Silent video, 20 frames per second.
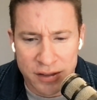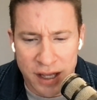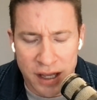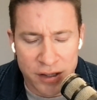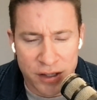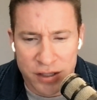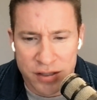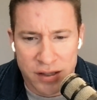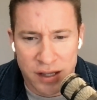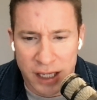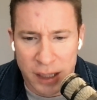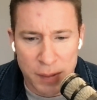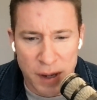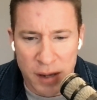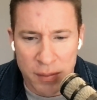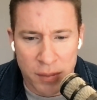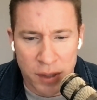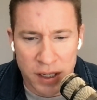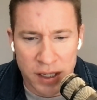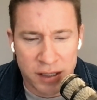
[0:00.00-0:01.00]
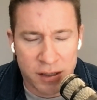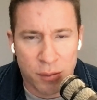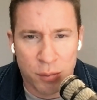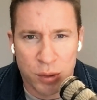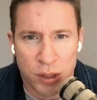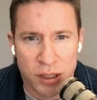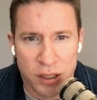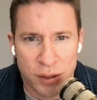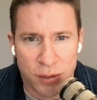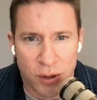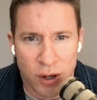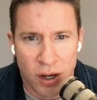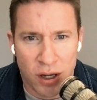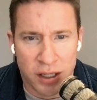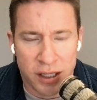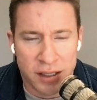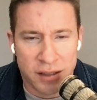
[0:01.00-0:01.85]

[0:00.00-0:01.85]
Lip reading: they just think about money completely wrong.